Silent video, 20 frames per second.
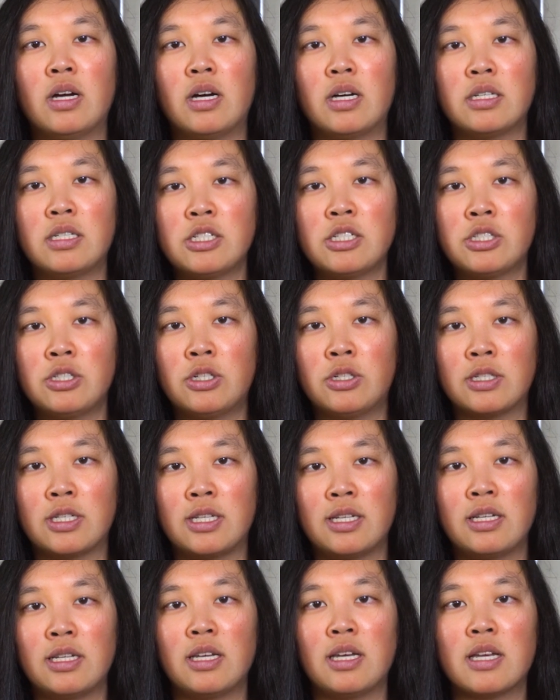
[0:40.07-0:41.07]

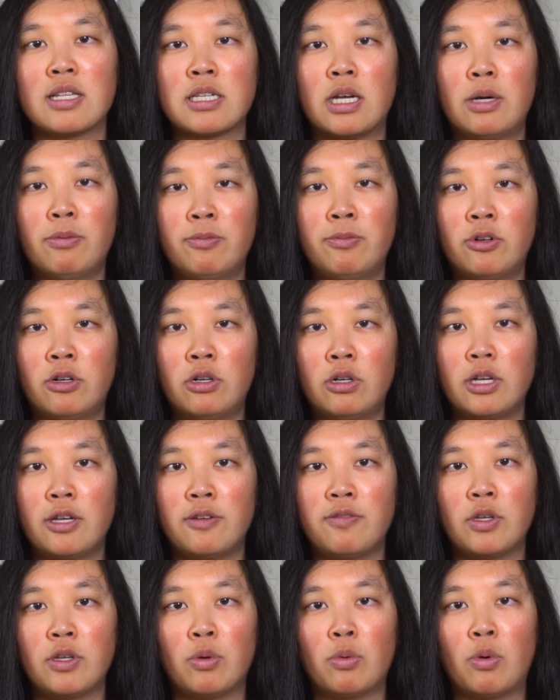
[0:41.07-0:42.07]
Additionally, it's helpful
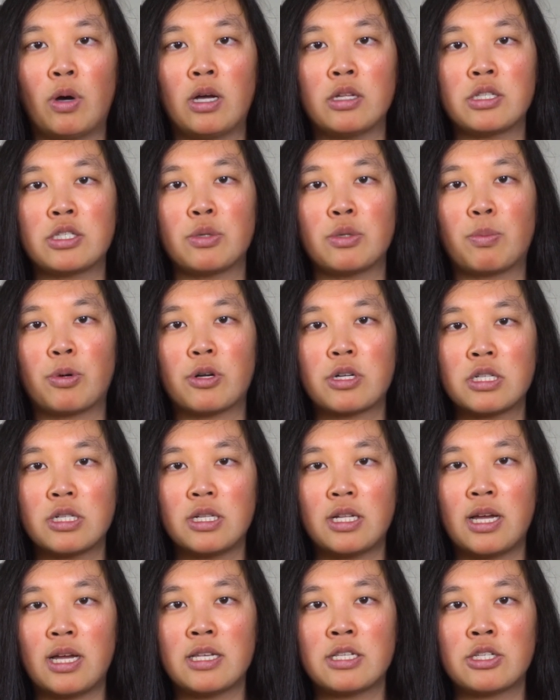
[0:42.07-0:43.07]
if you want to
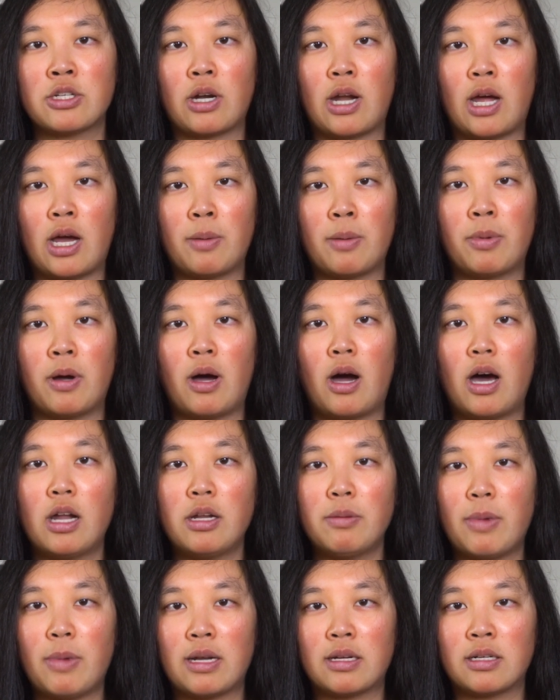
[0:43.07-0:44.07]
personalize your app
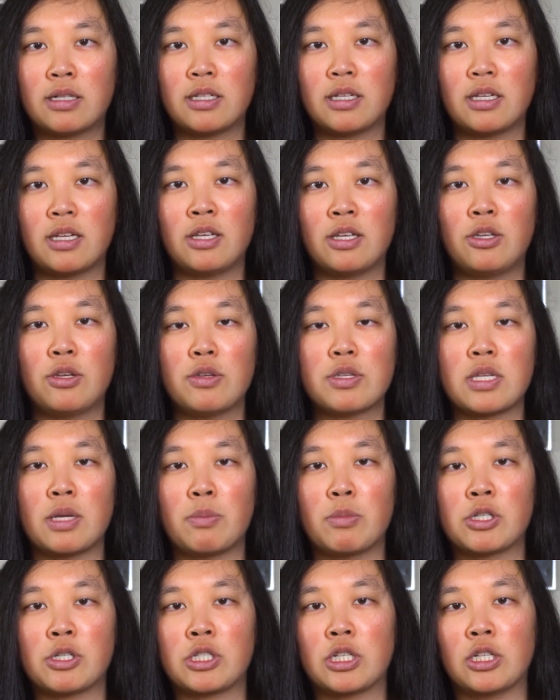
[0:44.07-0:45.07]
automatically
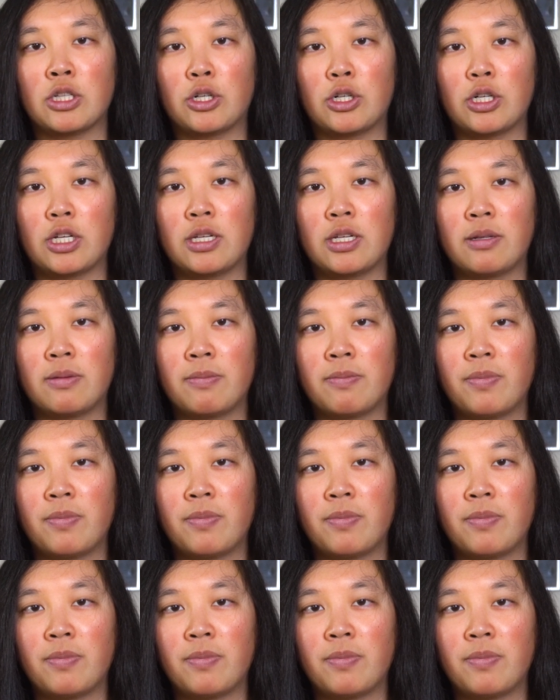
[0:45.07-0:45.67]
using machine learning.